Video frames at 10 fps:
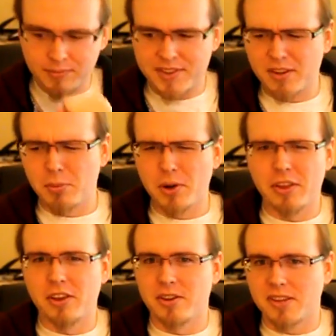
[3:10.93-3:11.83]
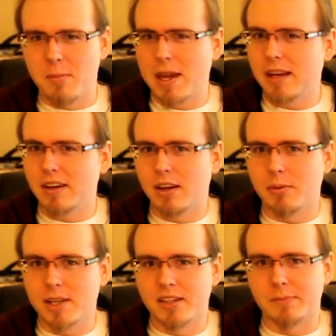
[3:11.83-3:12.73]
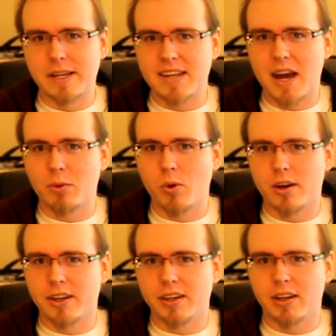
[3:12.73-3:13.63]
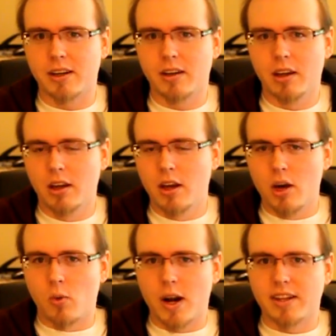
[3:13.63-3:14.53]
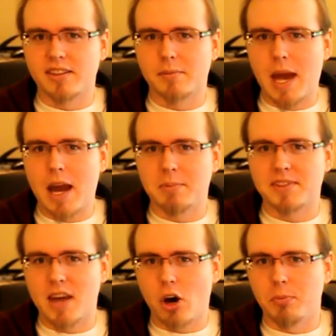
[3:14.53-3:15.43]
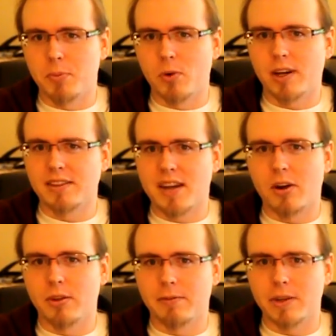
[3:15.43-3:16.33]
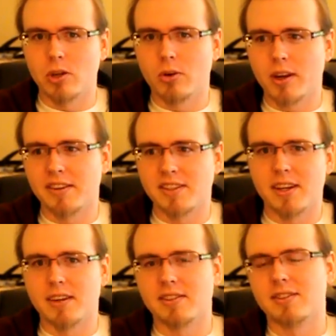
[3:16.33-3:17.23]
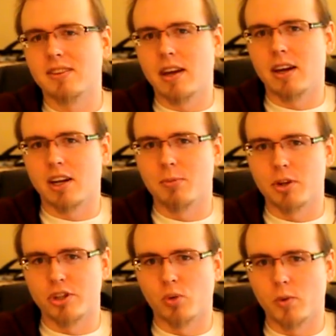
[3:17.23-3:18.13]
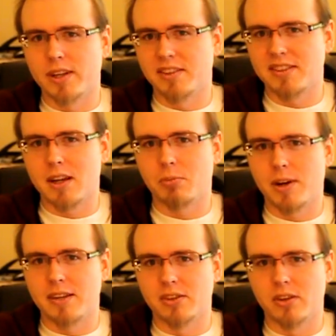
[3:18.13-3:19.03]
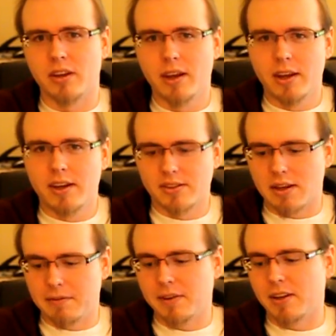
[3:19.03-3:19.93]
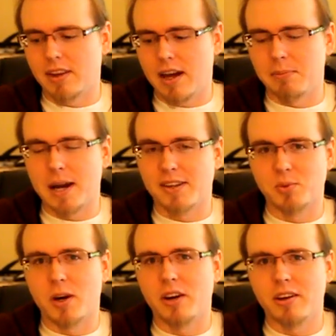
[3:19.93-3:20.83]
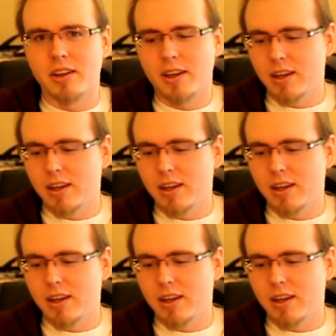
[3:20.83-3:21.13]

So both of those I made because my dad wanted some apps to help him when he's out in the field, because he does commercial real estate appraisal. So I figured that might as well.